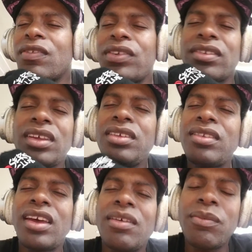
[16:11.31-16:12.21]
for the second
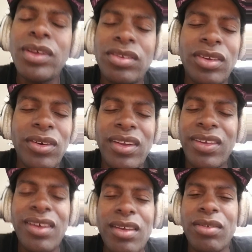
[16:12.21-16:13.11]
time, we started to
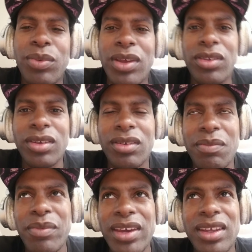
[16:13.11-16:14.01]
kiss. We just
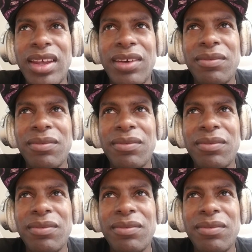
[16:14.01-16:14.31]
making out.